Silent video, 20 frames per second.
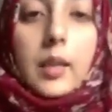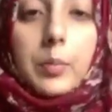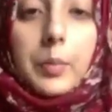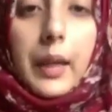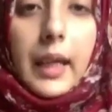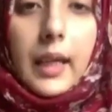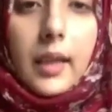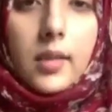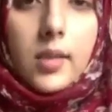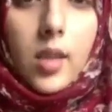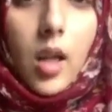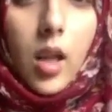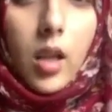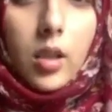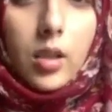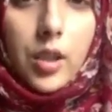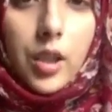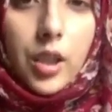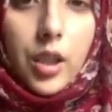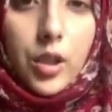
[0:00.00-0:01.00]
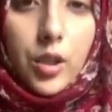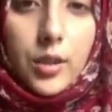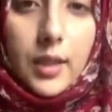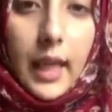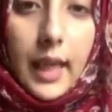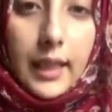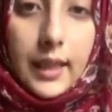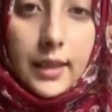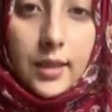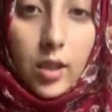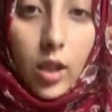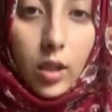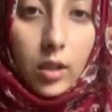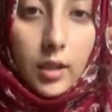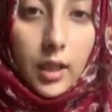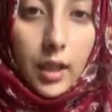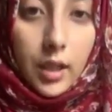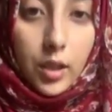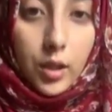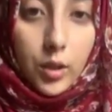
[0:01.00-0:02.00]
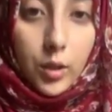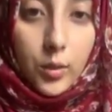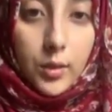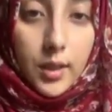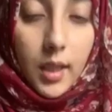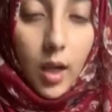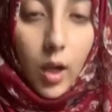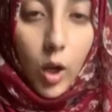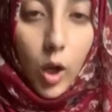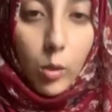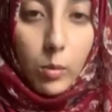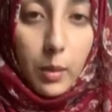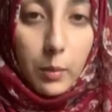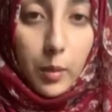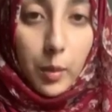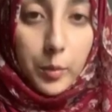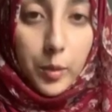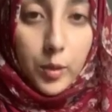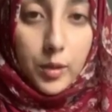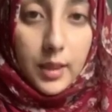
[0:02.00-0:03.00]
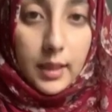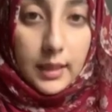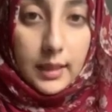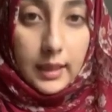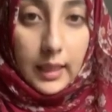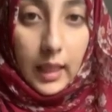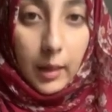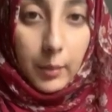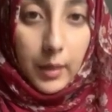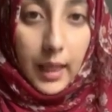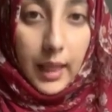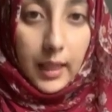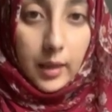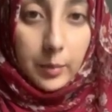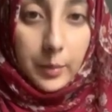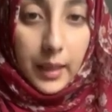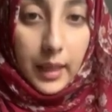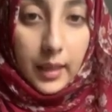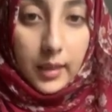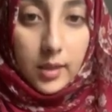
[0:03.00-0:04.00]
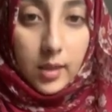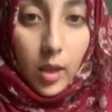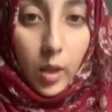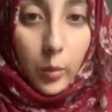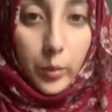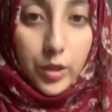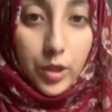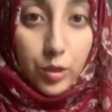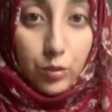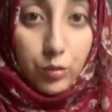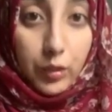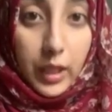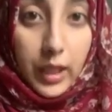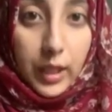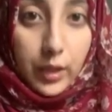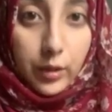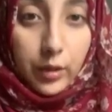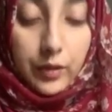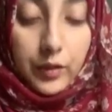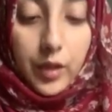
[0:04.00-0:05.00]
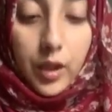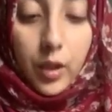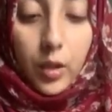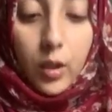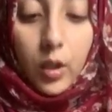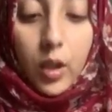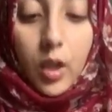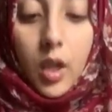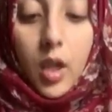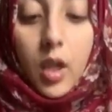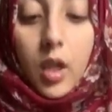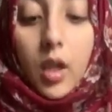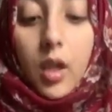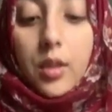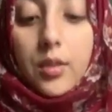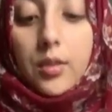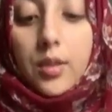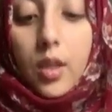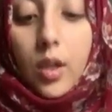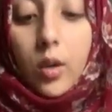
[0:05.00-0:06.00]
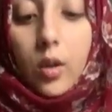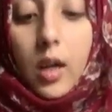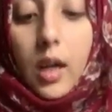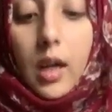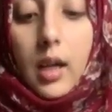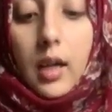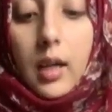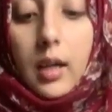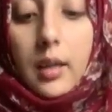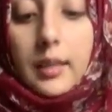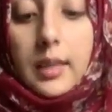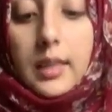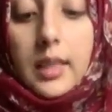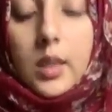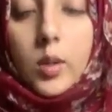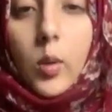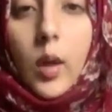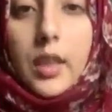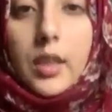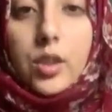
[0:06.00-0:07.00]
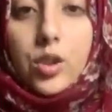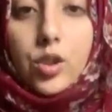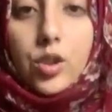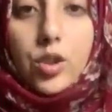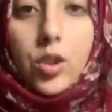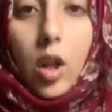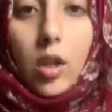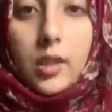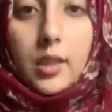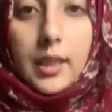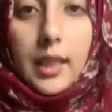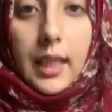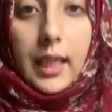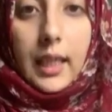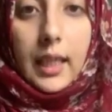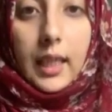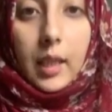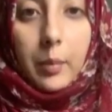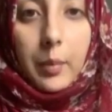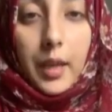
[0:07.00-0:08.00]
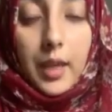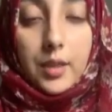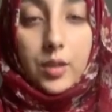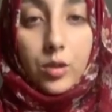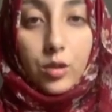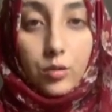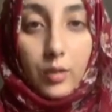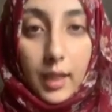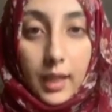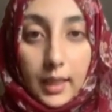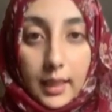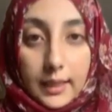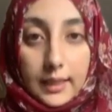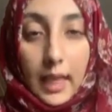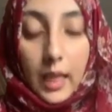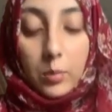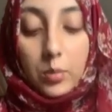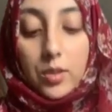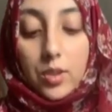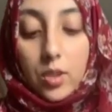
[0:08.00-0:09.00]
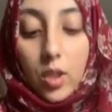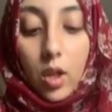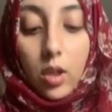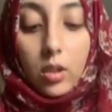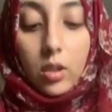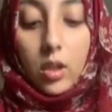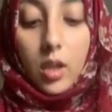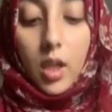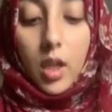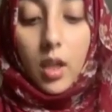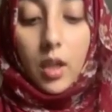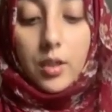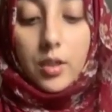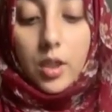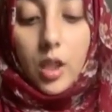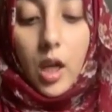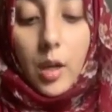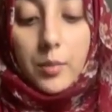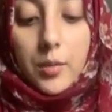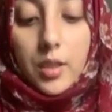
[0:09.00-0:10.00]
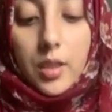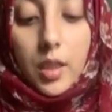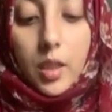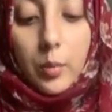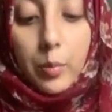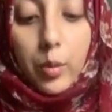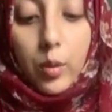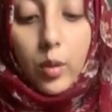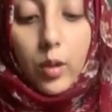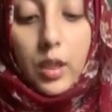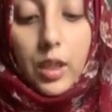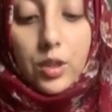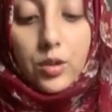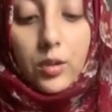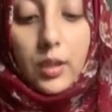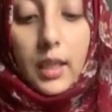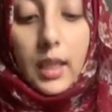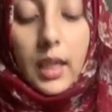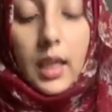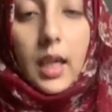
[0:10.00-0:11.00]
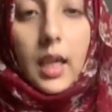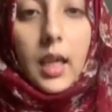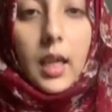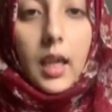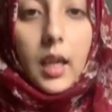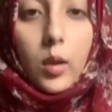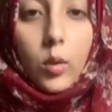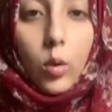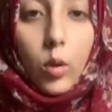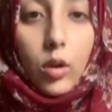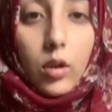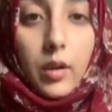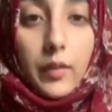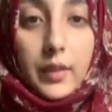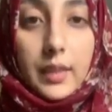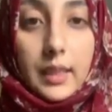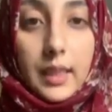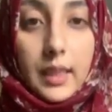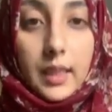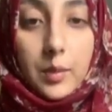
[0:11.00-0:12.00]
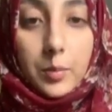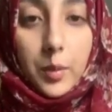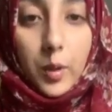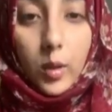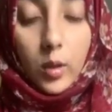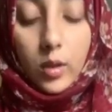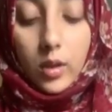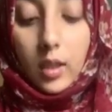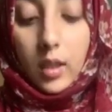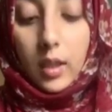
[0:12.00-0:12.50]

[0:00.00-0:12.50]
pink salt. You can use any salt that you use at home. My mum uses Himalayan pink salt, which is really good for you. So this is quite salty compared to regular table salt. So I'm just going to put literally a quarter of a teaspoon